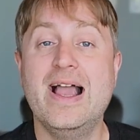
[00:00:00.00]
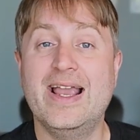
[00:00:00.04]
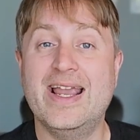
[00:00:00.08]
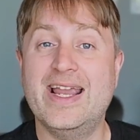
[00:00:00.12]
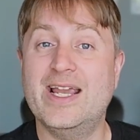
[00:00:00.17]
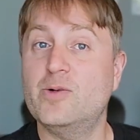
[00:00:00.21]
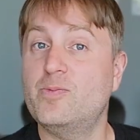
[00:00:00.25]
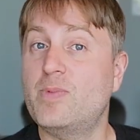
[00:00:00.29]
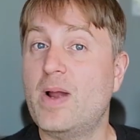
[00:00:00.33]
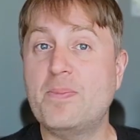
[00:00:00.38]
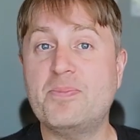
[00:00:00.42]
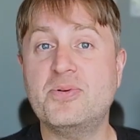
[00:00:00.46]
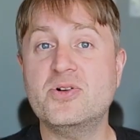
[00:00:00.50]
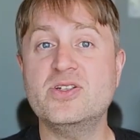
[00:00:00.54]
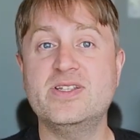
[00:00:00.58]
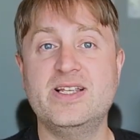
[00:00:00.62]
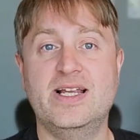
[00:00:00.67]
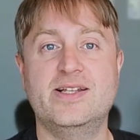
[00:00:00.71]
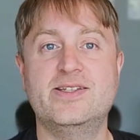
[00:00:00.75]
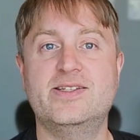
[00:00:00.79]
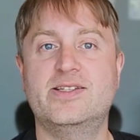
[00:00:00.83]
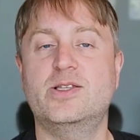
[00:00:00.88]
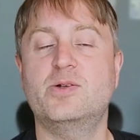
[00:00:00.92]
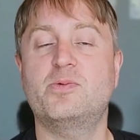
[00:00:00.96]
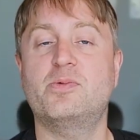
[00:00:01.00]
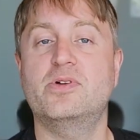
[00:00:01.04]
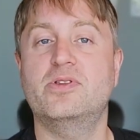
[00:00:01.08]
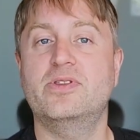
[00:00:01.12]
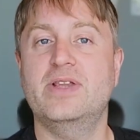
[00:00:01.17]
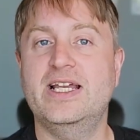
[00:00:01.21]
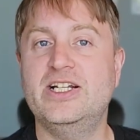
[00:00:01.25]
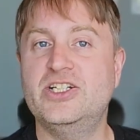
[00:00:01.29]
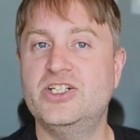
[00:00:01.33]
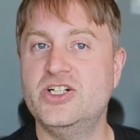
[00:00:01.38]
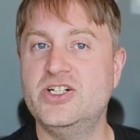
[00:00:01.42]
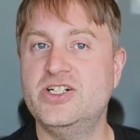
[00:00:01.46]
it represents the
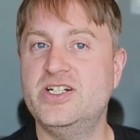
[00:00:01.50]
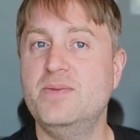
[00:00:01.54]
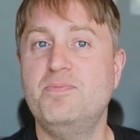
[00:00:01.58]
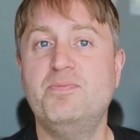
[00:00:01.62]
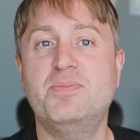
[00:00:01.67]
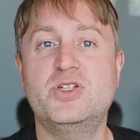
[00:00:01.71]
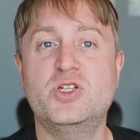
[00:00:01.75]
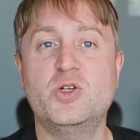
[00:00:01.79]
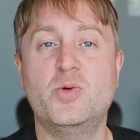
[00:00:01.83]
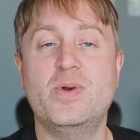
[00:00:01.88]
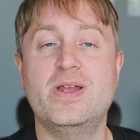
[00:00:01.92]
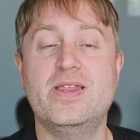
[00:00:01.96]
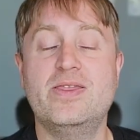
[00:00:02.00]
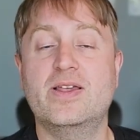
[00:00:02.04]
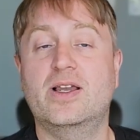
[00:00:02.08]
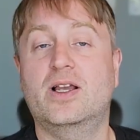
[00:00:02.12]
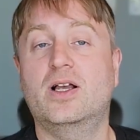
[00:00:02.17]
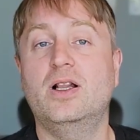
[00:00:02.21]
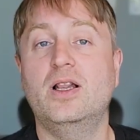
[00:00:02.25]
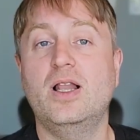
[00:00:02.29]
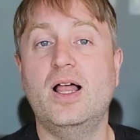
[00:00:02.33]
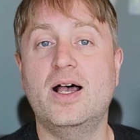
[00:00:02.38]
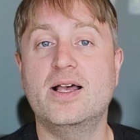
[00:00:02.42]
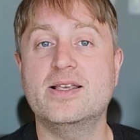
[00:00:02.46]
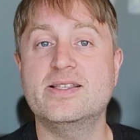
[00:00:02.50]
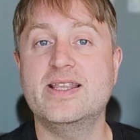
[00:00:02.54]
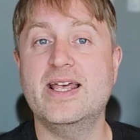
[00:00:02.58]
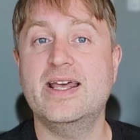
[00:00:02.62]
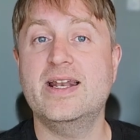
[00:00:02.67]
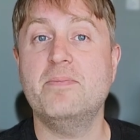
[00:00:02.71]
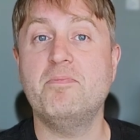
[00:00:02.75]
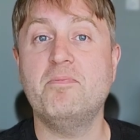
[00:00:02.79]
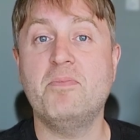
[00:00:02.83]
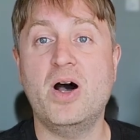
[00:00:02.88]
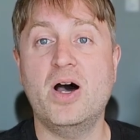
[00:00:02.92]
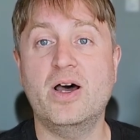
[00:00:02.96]
relationship between the clause that
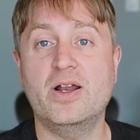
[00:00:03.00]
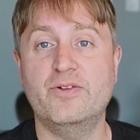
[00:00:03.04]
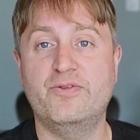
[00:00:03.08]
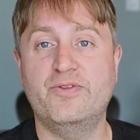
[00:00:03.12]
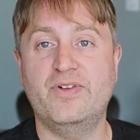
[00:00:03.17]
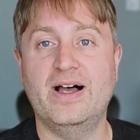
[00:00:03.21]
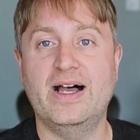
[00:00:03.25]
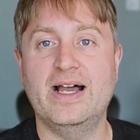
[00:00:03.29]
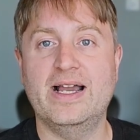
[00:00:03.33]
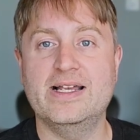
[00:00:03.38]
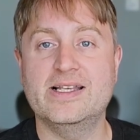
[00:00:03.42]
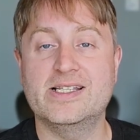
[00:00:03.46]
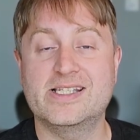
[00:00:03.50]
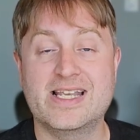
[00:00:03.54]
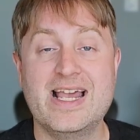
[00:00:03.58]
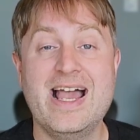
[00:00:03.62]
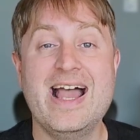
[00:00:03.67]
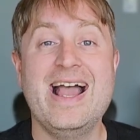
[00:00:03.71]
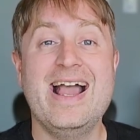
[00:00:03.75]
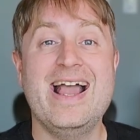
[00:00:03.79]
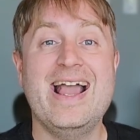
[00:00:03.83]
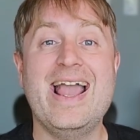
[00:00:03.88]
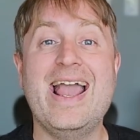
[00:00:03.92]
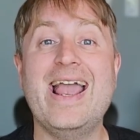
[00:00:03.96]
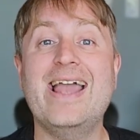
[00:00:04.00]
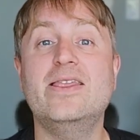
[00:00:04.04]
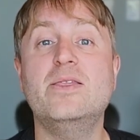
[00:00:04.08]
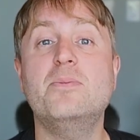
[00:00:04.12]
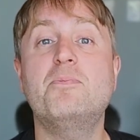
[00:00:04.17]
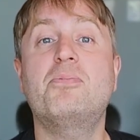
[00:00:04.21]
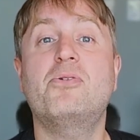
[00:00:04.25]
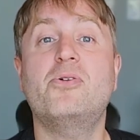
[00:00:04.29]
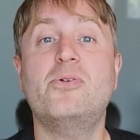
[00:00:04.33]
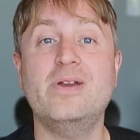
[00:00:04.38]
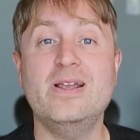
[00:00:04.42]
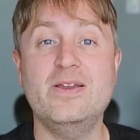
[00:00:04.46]
it modifies and the
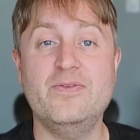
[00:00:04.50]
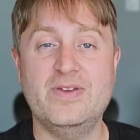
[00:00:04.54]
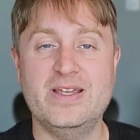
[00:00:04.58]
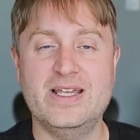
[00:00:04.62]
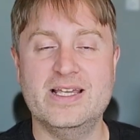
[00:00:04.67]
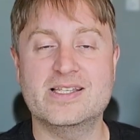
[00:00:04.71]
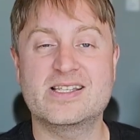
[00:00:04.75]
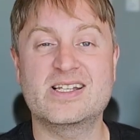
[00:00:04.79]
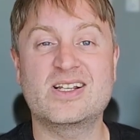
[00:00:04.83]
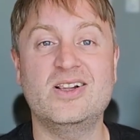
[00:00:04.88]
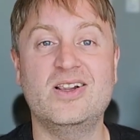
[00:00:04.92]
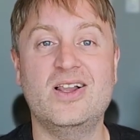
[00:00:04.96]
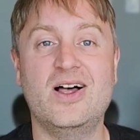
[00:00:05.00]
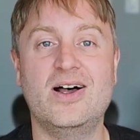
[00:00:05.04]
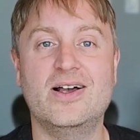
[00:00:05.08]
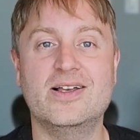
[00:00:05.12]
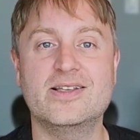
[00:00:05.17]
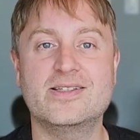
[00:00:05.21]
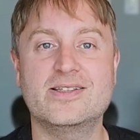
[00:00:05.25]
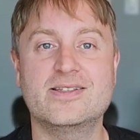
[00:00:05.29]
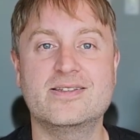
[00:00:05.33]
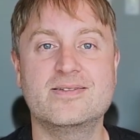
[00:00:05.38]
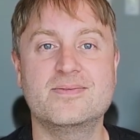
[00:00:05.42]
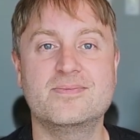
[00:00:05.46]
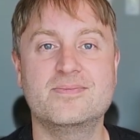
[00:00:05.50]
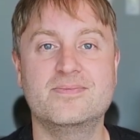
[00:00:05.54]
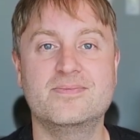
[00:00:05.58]
previous clause.